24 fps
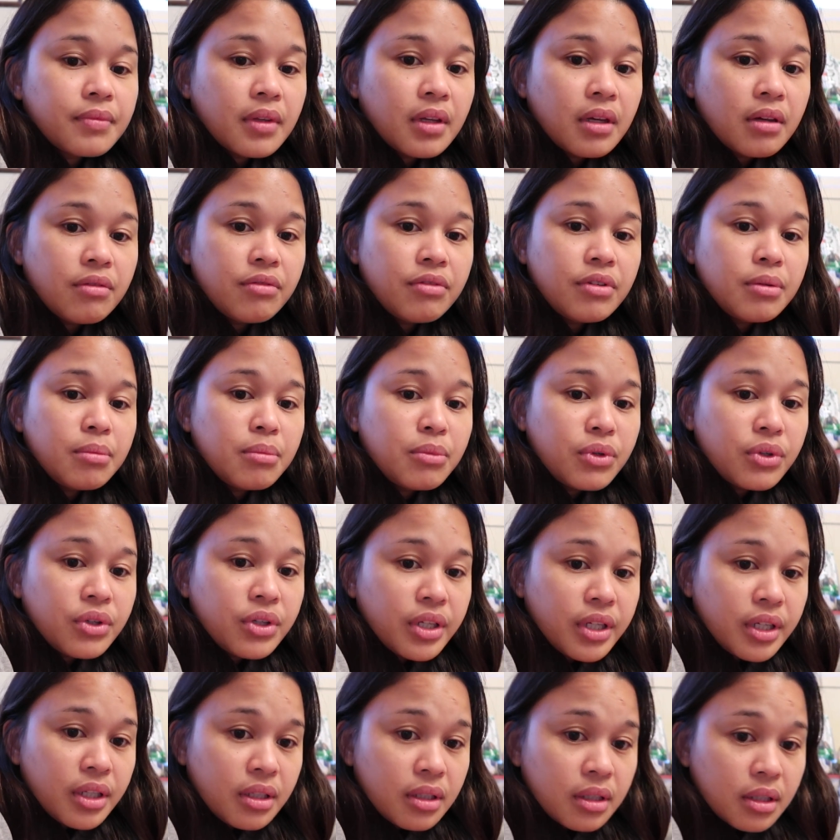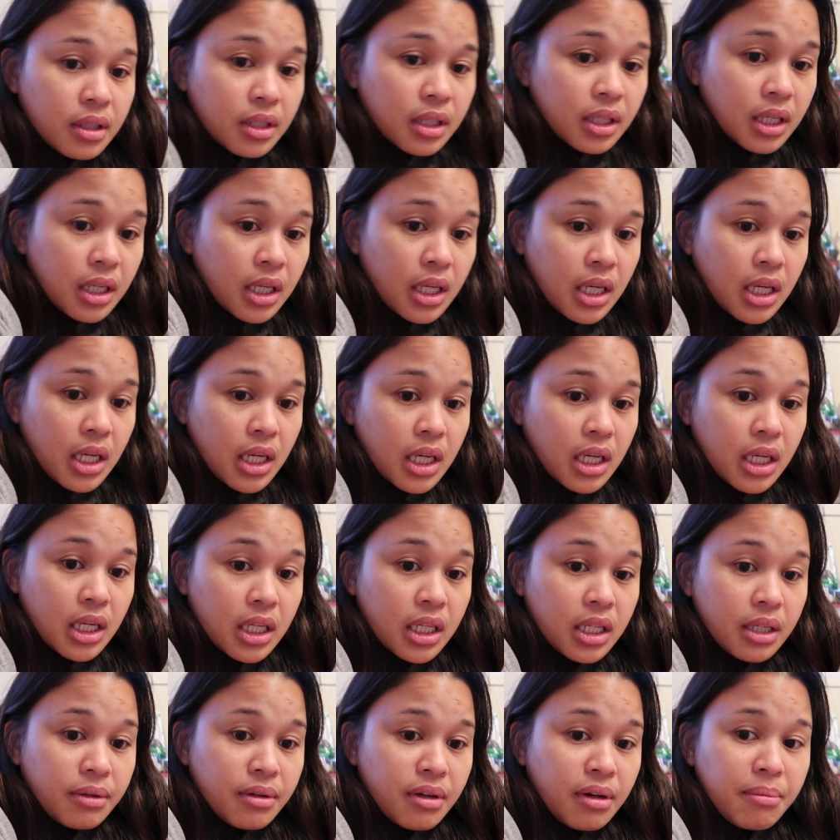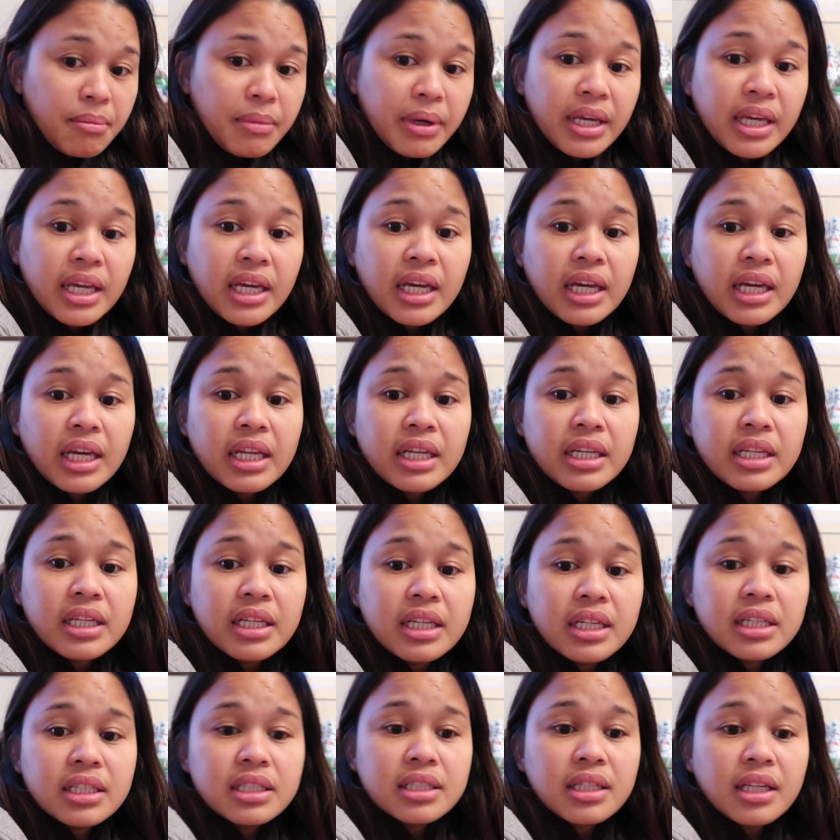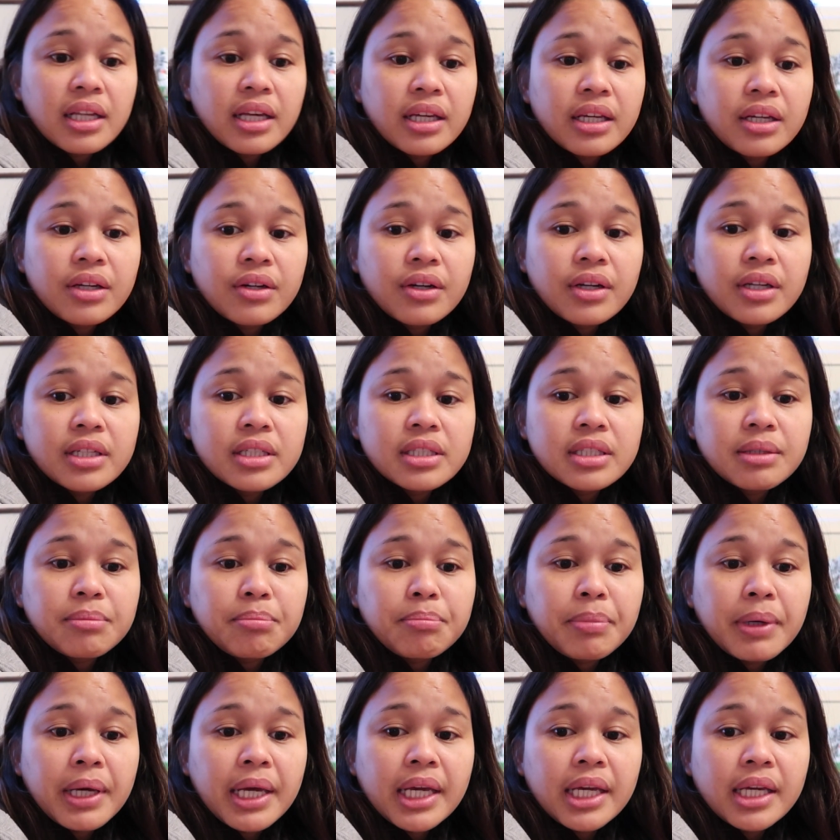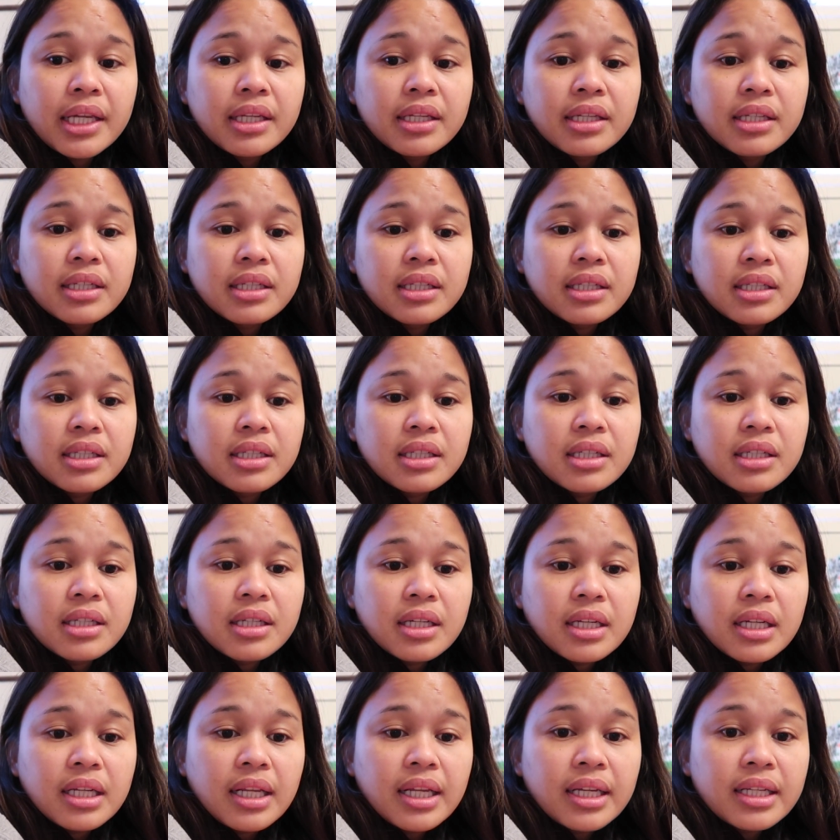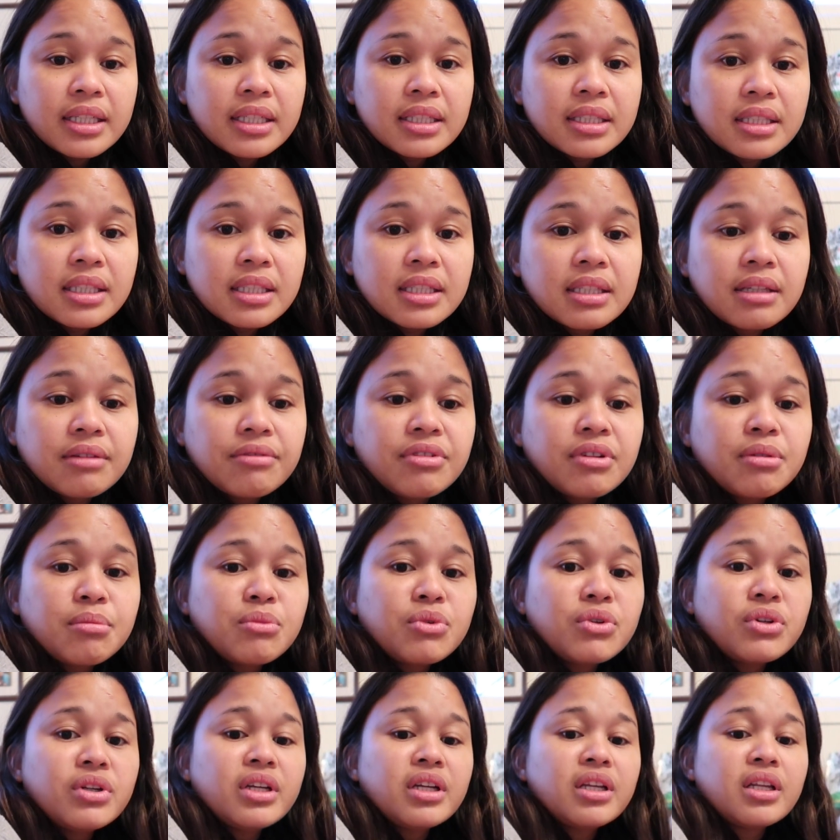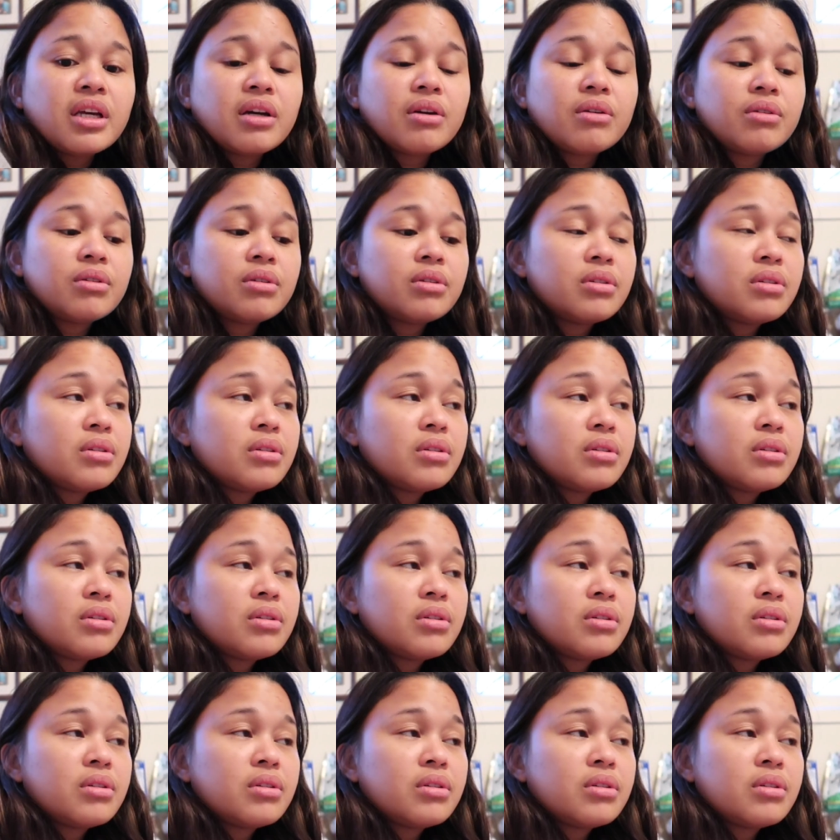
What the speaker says: that my head is like crazy pain. Like this is every morning now.